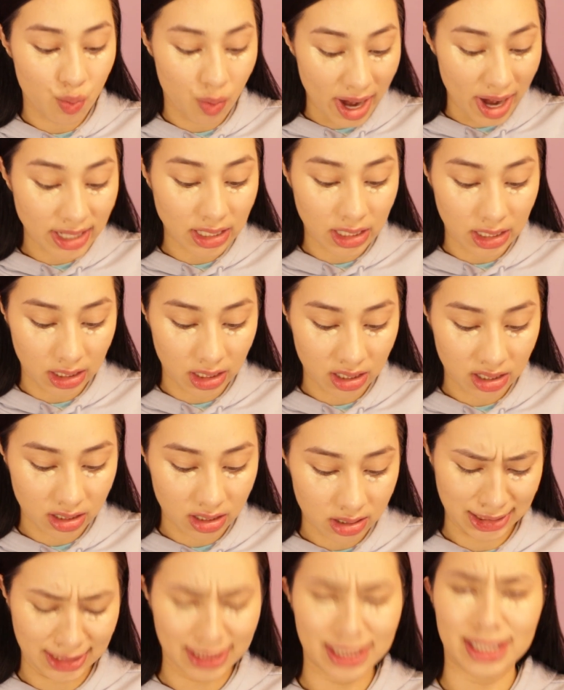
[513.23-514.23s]
ready.
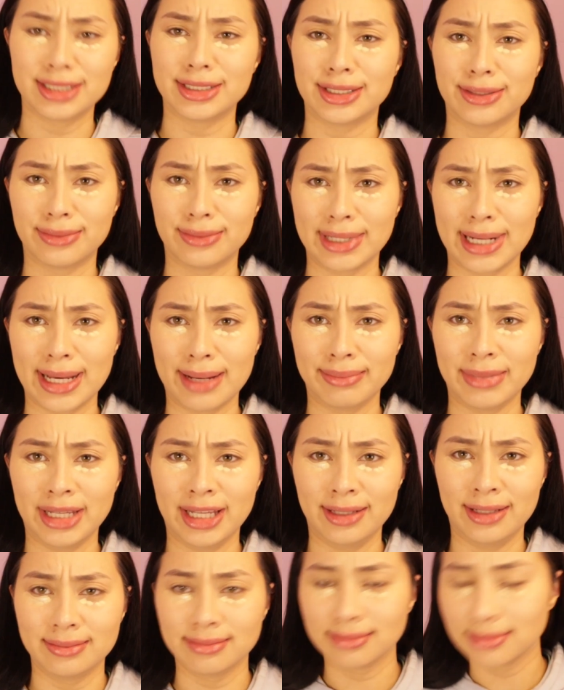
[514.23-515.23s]
Y'all know what I
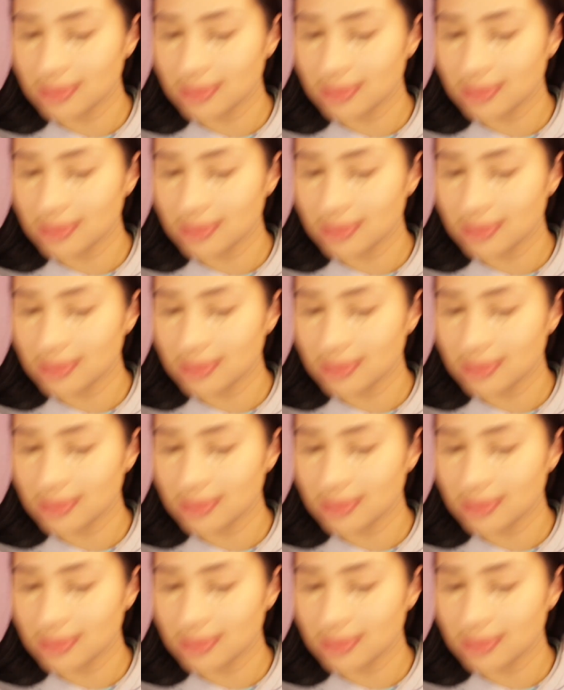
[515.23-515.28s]
mean.